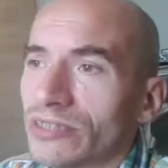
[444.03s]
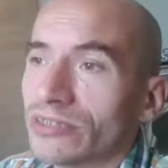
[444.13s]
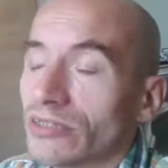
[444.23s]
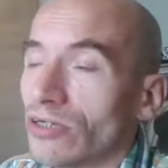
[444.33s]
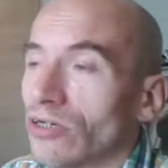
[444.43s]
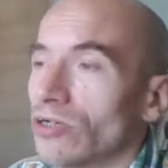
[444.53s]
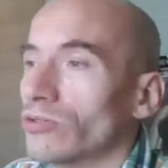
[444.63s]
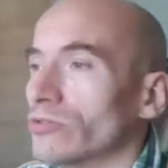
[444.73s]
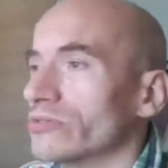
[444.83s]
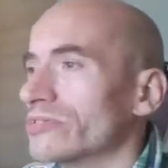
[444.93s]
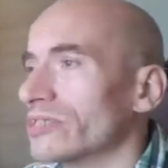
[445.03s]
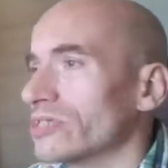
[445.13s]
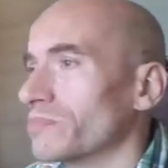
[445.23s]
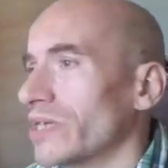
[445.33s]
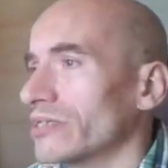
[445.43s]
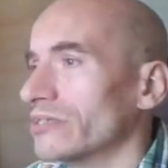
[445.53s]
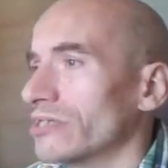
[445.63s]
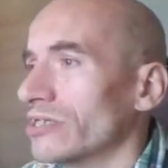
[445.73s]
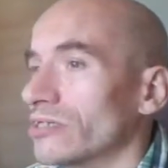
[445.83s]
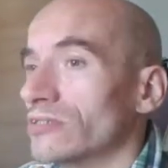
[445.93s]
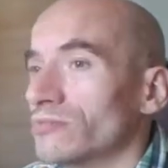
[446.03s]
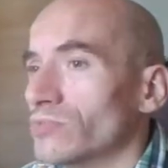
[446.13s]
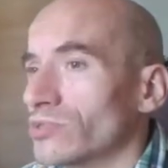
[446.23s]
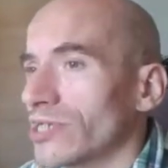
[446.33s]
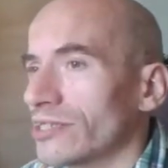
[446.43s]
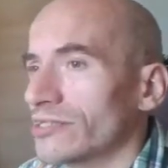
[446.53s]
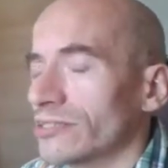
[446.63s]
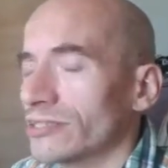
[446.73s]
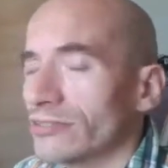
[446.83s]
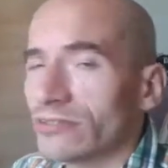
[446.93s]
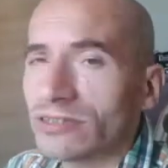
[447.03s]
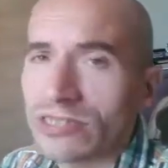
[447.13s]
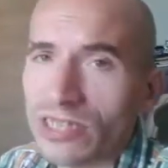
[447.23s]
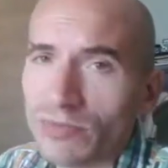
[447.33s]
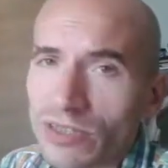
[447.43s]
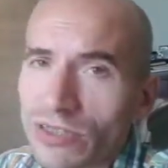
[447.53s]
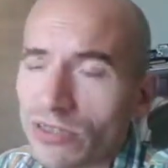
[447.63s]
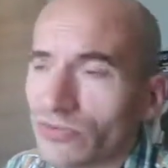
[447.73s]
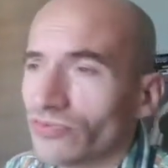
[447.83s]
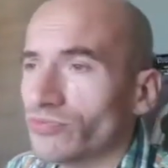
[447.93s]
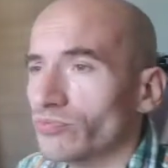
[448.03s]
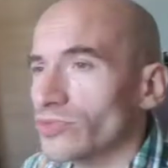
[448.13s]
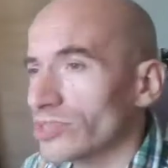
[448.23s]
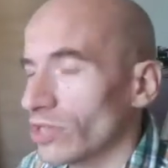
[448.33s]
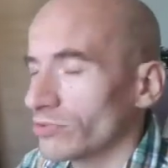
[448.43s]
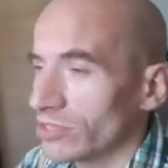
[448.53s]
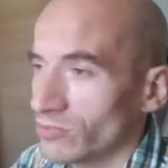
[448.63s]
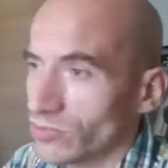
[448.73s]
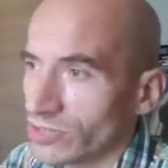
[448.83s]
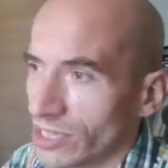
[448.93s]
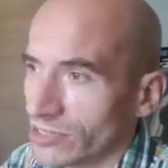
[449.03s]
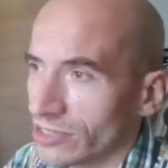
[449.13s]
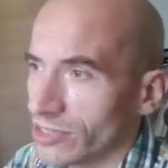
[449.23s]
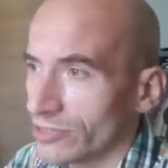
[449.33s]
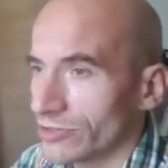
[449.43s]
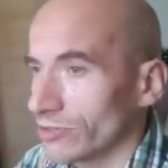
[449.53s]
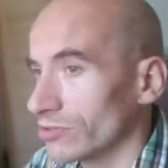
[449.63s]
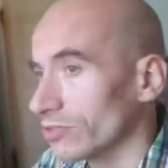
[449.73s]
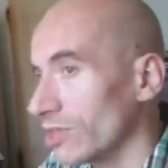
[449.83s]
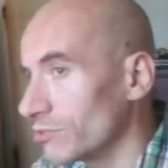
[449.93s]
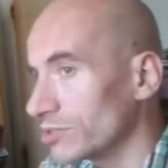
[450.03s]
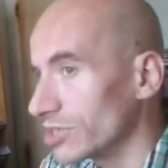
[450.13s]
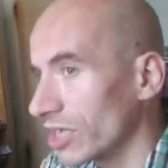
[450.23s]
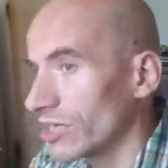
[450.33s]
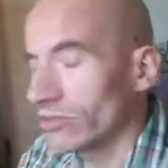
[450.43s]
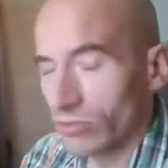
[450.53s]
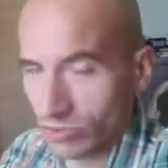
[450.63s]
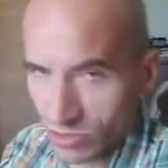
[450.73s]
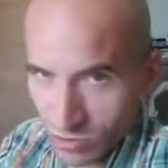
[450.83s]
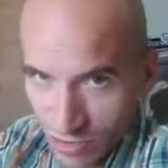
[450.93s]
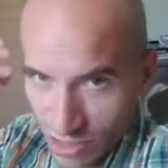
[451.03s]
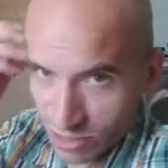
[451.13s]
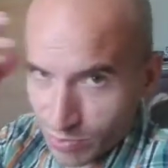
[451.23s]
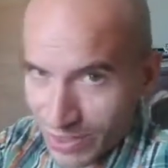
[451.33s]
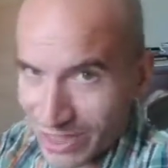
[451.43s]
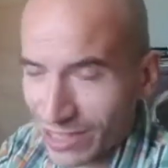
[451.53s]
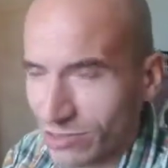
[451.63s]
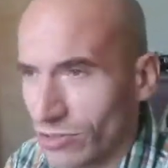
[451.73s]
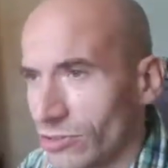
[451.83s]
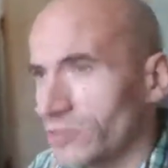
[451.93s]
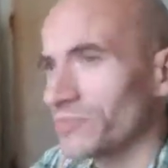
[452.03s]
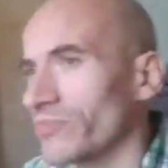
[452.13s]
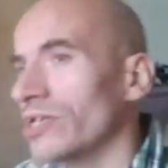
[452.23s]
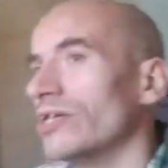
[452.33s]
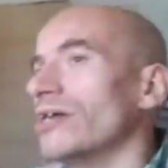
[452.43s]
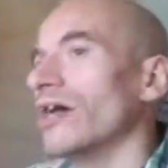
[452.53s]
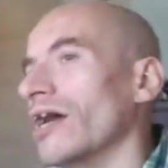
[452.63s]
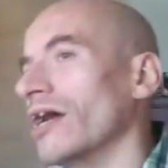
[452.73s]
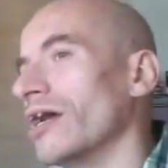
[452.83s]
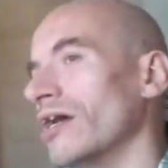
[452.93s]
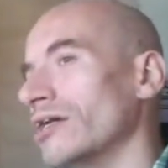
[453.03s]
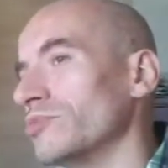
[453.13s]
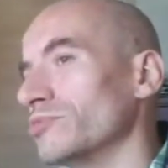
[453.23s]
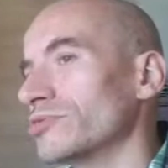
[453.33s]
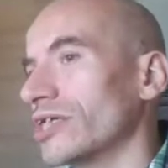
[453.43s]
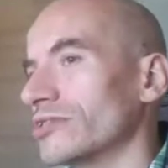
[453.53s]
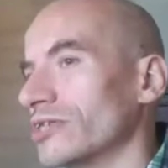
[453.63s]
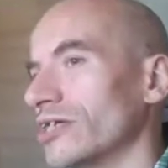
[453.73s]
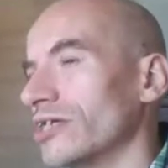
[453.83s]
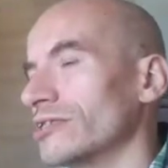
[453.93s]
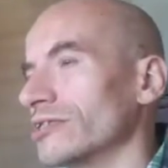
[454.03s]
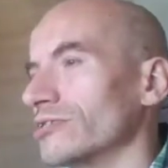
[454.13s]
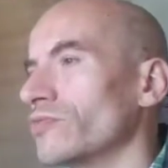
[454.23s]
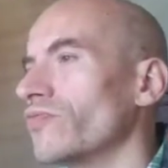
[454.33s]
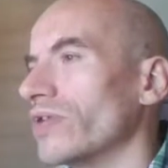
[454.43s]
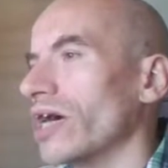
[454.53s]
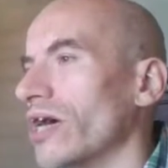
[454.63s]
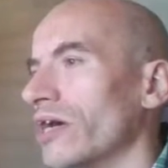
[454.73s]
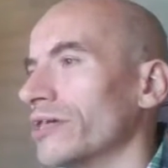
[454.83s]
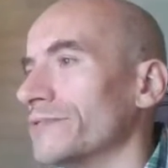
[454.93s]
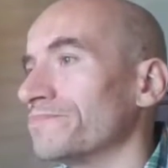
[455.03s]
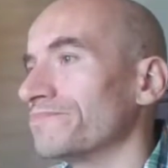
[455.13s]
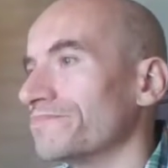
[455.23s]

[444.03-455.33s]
So the spider mutated into xenomorph, mutated into Yautja, so called Predator, and mutated into Fly.